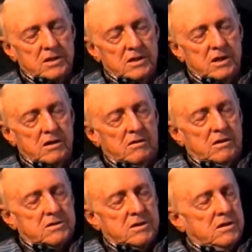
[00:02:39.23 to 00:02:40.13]
No,
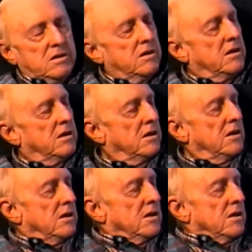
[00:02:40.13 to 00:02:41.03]
it's
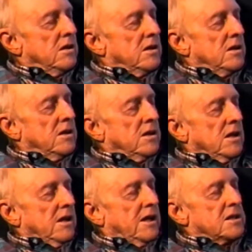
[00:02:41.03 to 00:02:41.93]

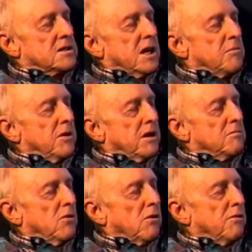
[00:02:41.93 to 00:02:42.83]
that escape thing
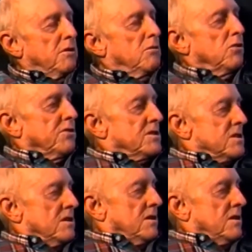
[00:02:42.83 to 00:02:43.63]
is more for the movies.